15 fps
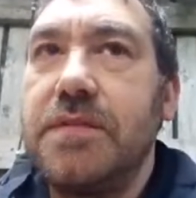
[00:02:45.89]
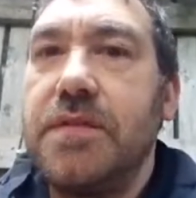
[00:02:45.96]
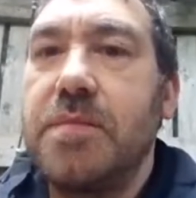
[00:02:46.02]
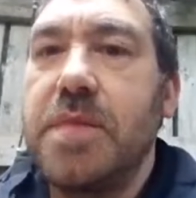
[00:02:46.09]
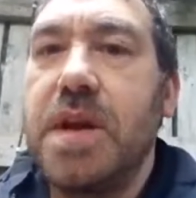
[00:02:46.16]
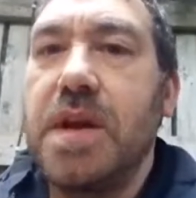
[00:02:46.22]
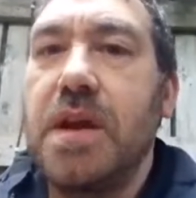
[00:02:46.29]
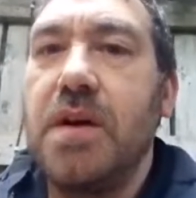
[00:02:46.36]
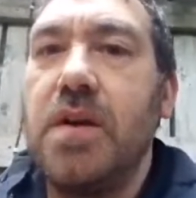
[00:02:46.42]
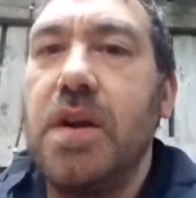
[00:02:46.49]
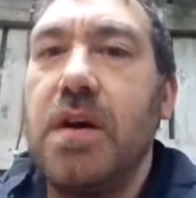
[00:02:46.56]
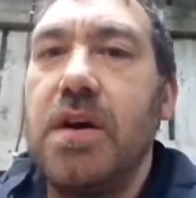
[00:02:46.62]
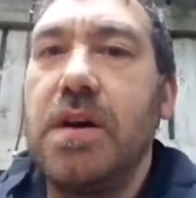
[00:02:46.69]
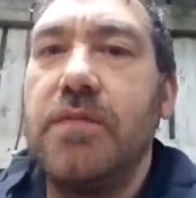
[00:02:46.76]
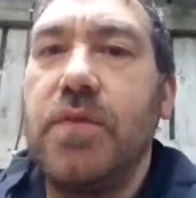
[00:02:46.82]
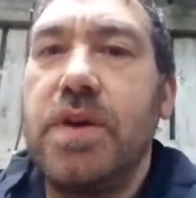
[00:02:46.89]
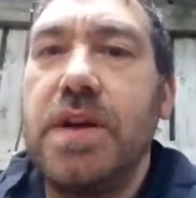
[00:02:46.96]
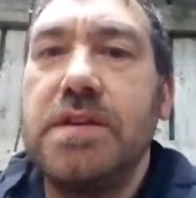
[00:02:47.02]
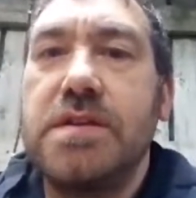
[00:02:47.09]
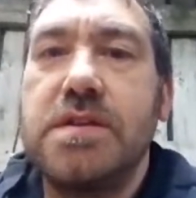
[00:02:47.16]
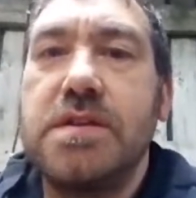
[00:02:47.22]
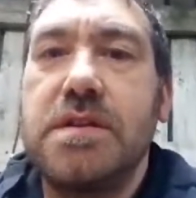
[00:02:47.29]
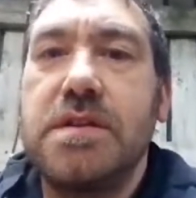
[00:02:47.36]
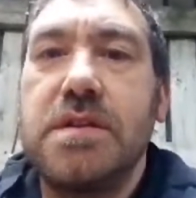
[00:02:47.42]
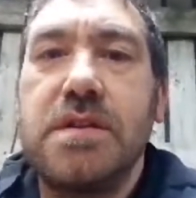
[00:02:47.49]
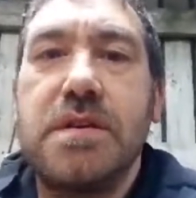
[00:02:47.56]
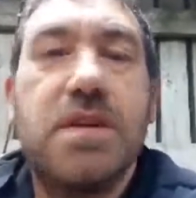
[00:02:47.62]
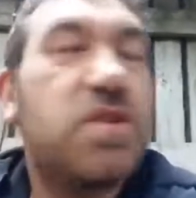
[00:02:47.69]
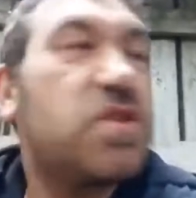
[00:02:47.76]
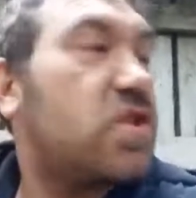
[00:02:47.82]
I'm going to go live when it's
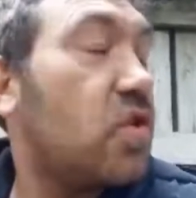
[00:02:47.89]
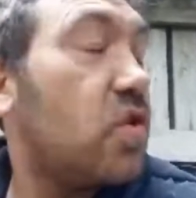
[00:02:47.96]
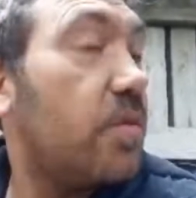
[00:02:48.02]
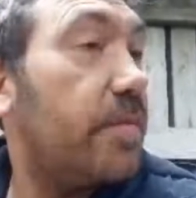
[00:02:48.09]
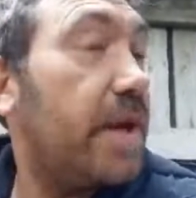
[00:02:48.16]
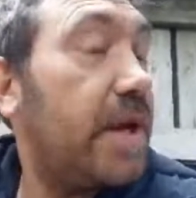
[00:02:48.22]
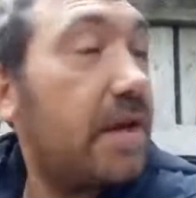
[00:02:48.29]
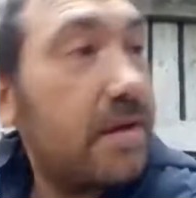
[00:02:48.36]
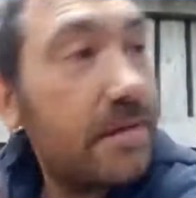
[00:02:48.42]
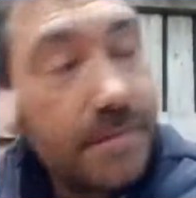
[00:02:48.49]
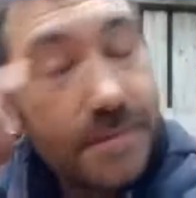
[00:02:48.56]
stormy,